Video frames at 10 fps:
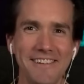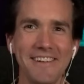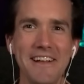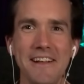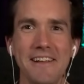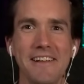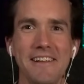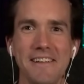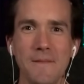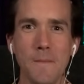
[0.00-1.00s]

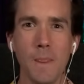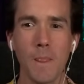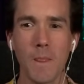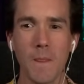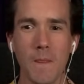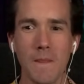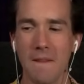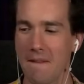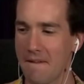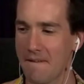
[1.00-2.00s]

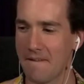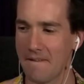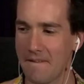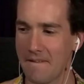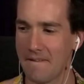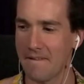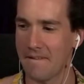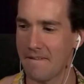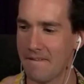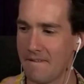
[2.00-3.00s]

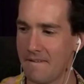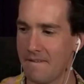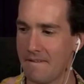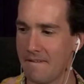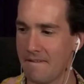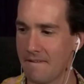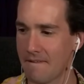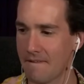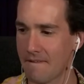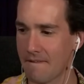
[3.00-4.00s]

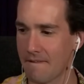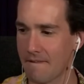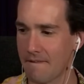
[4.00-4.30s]
(silent)